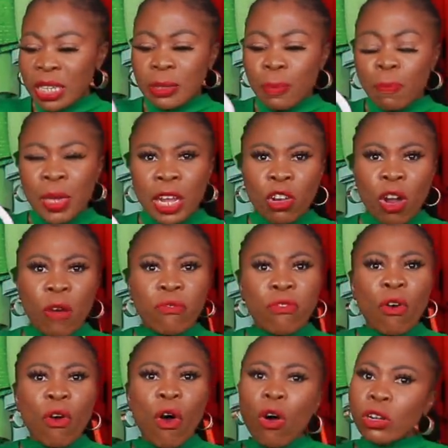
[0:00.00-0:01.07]
It's made of
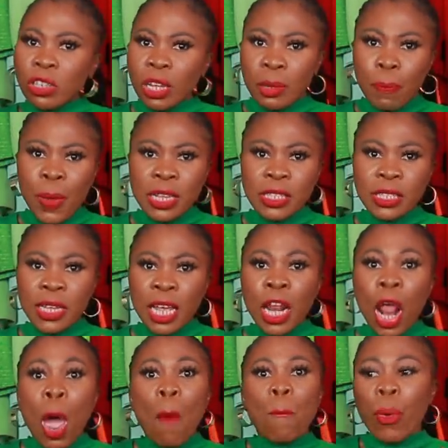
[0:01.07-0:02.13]
100%
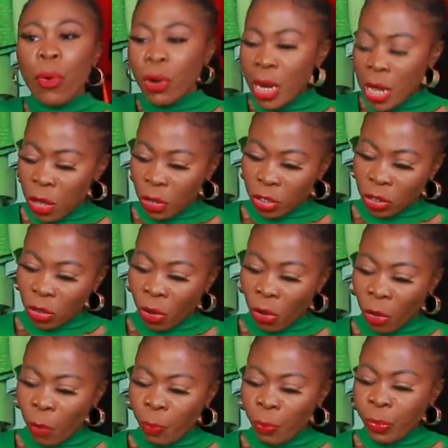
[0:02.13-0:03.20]

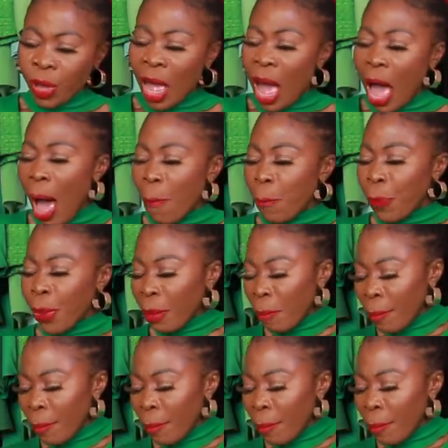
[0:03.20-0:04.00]
polyester. I picked